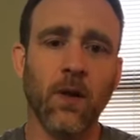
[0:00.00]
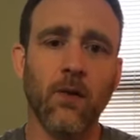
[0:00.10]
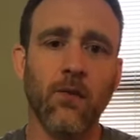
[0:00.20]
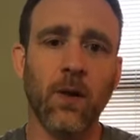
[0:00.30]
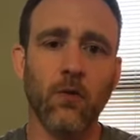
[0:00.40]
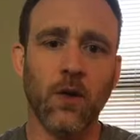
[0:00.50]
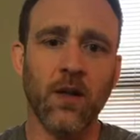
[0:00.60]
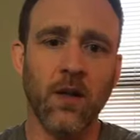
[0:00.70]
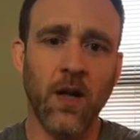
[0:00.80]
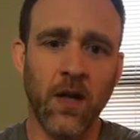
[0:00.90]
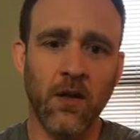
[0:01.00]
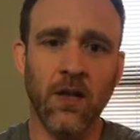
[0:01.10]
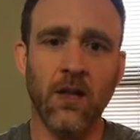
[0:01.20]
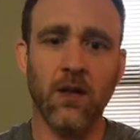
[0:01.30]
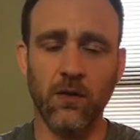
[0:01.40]
Framework that not
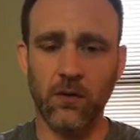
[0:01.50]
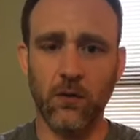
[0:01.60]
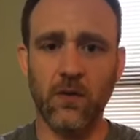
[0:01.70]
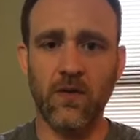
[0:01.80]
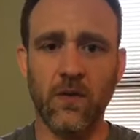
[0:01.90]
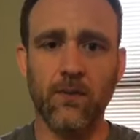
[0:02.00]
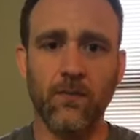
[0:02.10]
only includes